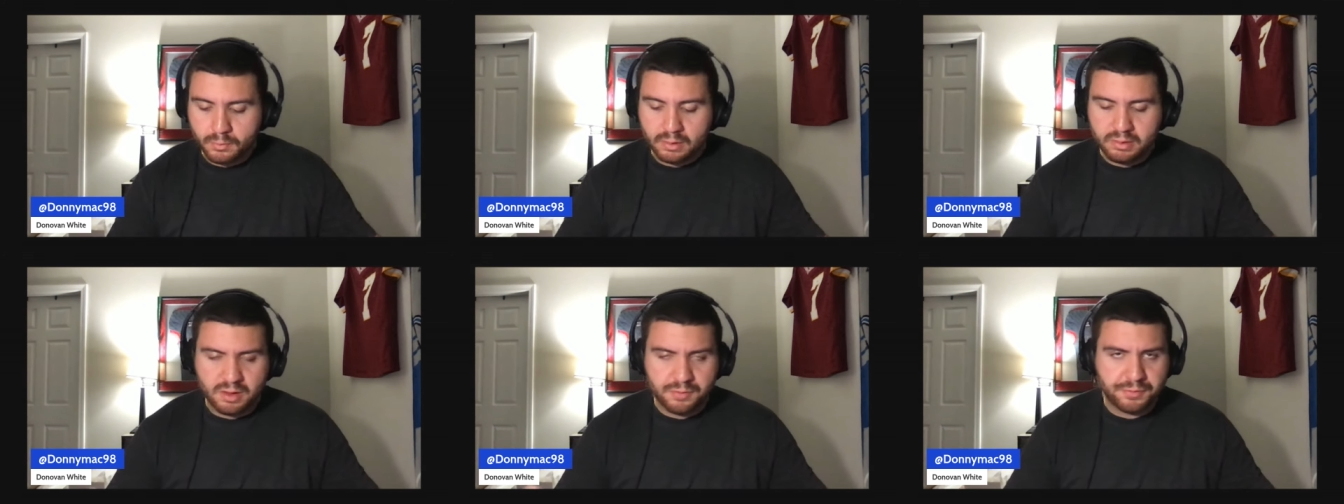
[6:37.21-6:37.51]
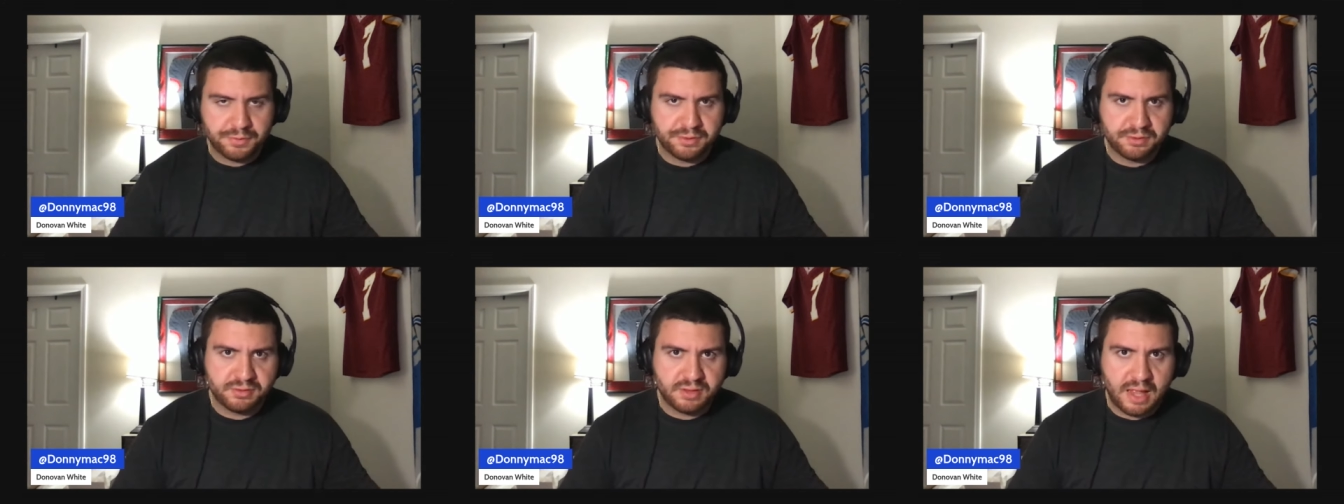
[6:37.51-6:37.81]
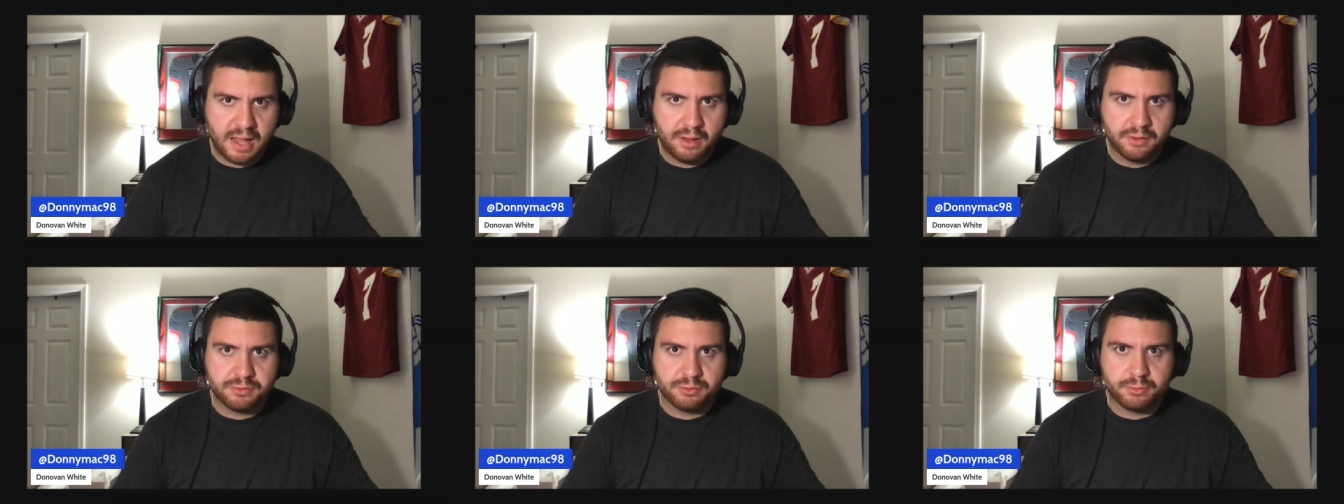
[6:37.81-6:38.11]
different
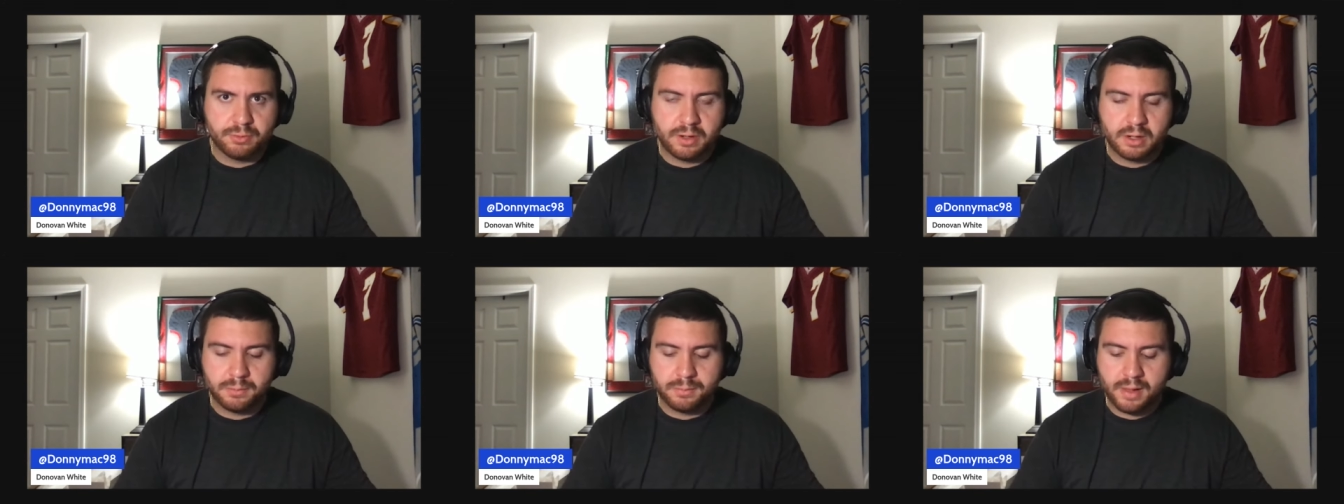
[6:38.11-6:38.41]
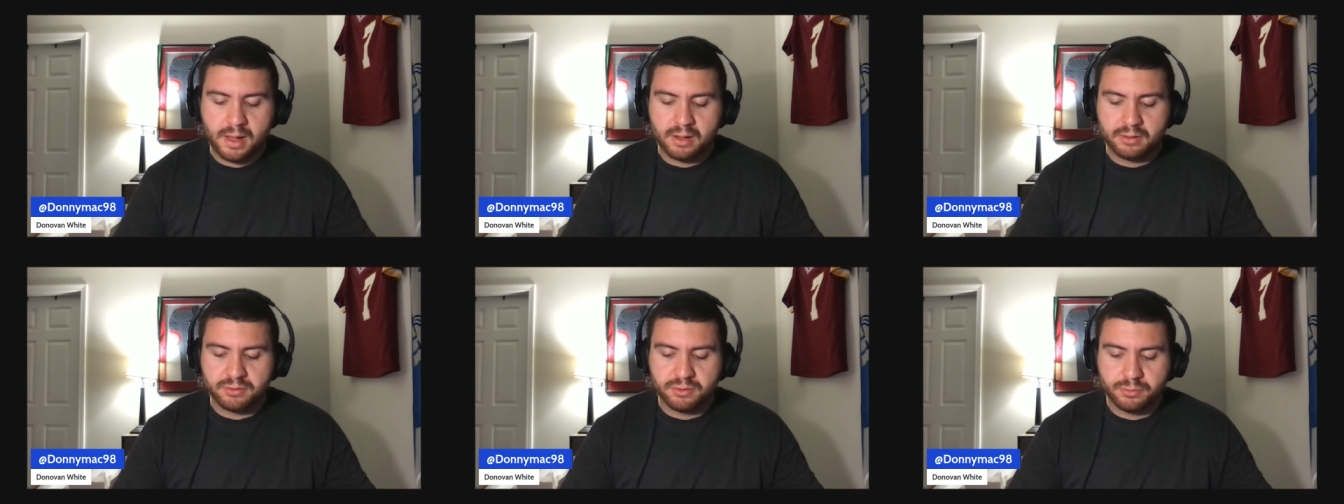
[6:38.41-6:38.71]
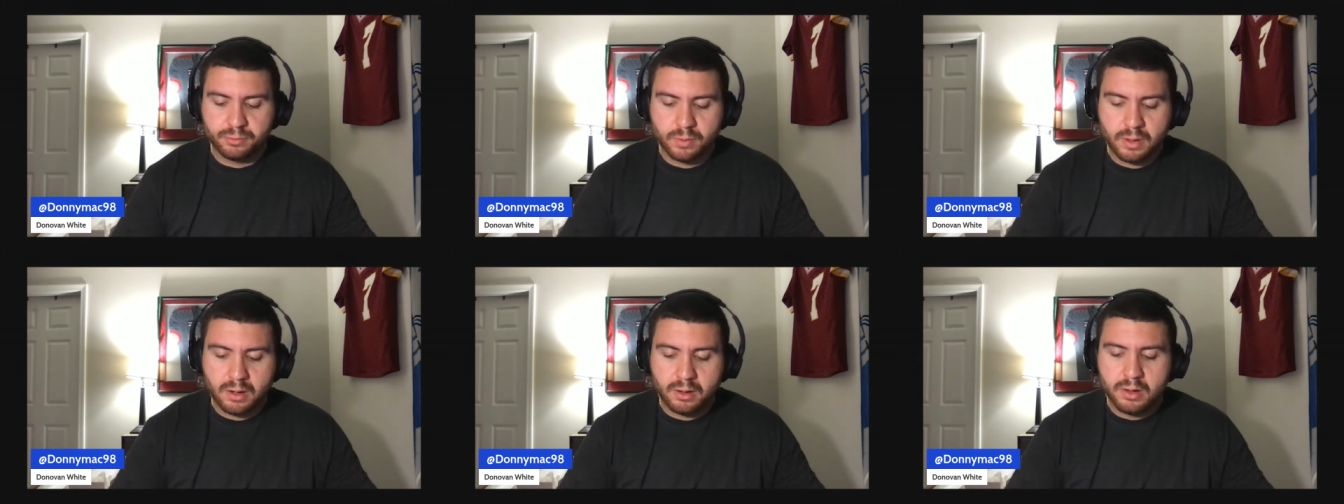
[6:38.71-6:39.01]
styles of running backs
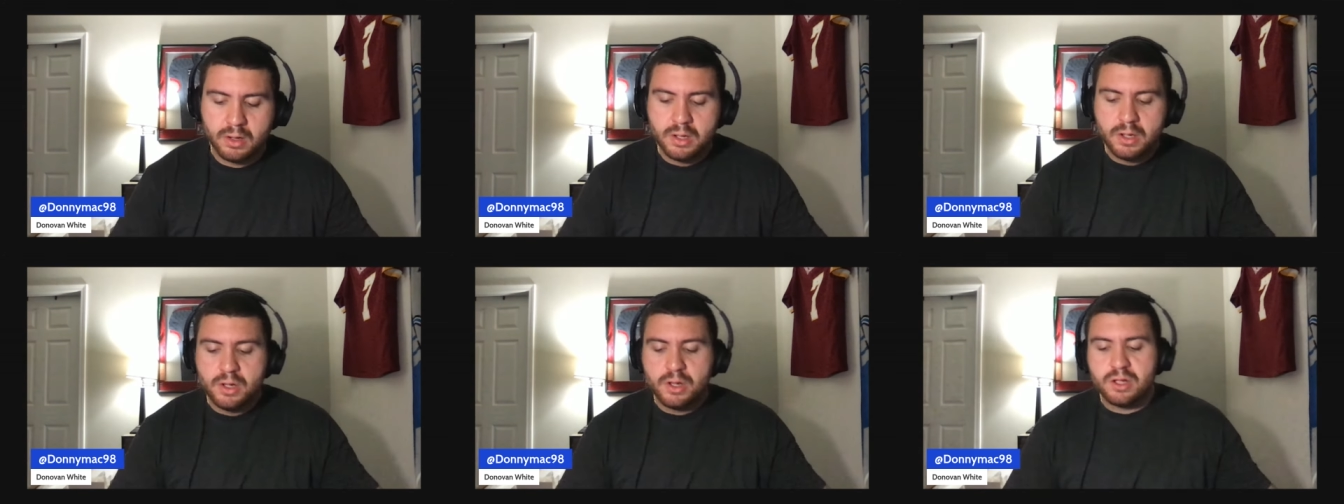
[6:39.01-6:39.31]
as well.